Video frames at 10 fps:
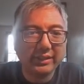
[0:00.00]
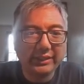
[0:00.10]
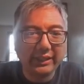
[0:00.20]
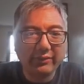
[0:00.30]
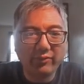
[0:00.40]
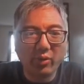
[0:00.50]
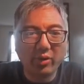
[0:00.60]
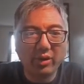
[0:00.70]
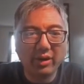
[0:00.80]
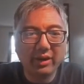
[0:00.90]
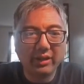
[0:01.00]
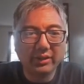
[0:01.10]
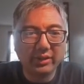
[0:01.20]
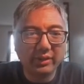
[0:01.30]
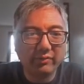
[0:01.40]
c4
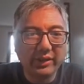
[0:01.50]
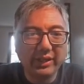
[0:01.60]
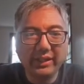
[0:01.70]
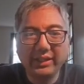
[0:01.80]
could unveil